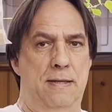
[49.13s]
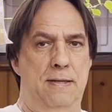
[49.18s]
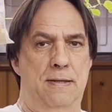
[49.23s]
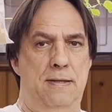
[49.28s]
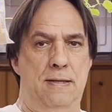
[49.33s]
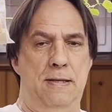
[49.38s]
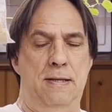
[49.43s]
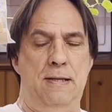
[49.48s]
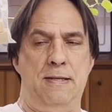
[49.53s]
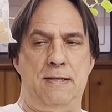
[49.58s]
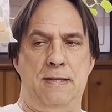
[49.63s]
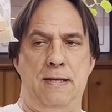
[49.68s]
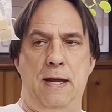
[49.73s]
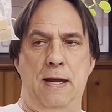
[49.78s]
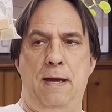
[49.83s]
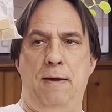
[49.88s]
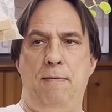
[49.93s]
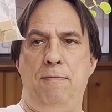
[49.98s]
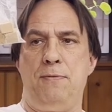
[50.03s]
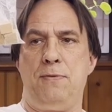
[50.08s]
these
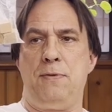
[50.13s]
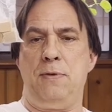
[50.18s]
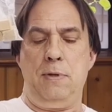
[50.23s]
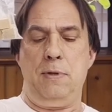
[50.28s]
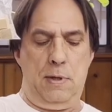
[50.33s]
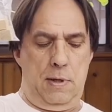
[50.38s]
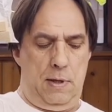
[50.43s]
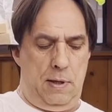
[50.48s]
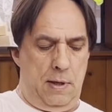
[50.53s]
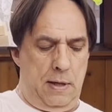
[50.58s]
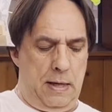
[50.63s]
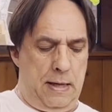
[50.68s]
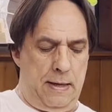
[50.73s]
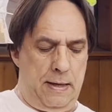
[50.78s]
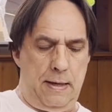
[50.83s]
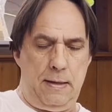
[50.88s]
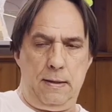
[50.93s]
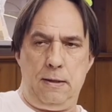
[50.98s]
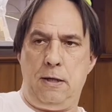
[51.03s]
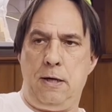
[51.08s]
staves and
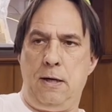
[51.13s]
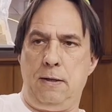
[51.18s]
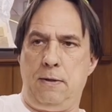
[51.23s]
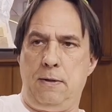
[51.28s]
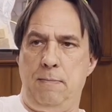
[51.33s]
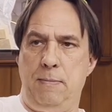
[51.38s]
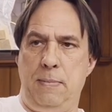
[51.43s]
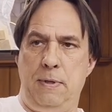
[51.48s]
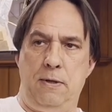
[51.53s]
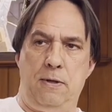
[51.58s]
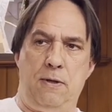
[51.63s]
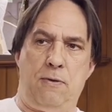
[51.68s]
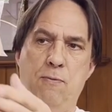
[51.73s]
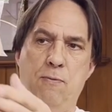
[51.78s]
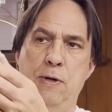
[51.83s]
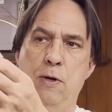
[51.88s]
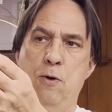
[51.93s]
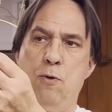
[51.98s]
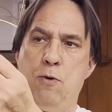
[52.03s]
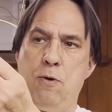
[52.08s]
then cut them into
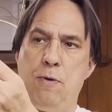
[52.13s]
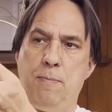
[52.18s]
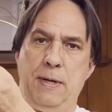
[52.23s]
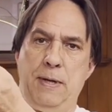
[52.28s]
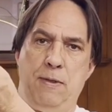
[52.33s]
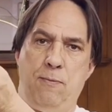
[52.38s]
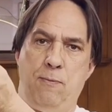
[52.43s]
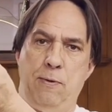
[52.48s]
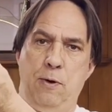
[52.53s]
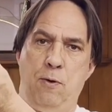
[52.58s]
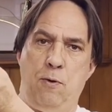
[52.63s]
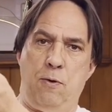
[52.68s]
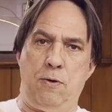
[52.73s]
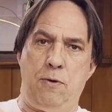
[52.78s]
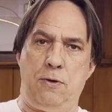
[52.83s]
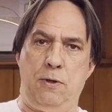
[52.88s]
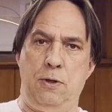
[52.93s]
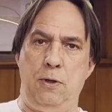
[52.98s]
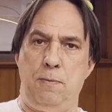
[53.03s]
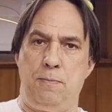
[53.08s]
3/4 by 3/4
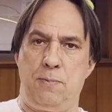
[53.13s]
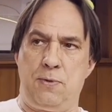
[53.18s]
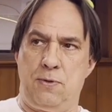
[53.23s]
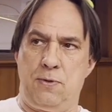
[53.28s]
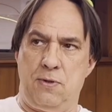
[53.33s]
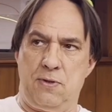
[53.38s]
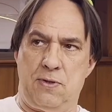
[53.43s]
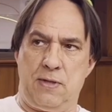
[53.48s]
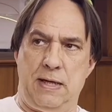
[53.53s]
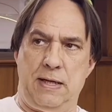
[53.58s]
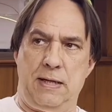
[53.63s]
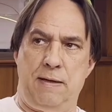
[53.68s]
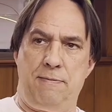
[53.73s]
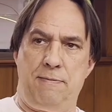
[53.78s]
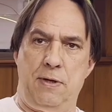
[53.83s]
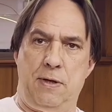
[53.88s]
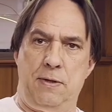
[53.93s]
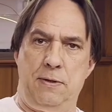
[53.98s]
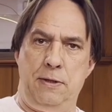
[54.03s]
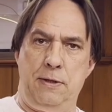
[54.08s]
cubes, just like I've
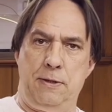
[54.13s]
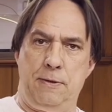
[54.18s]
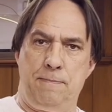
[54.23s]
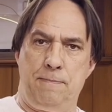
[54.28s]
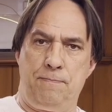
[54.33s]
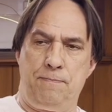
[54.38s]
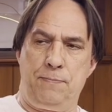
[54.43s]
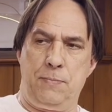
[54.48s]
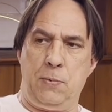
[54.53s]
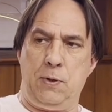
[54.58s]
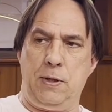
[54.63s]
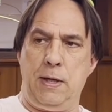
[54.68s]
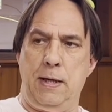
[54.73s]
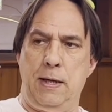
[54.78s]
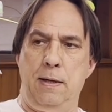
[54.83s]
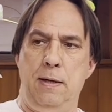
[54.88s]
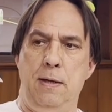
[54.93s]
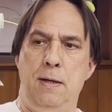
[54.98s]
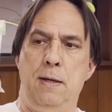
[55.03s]
done here, okay?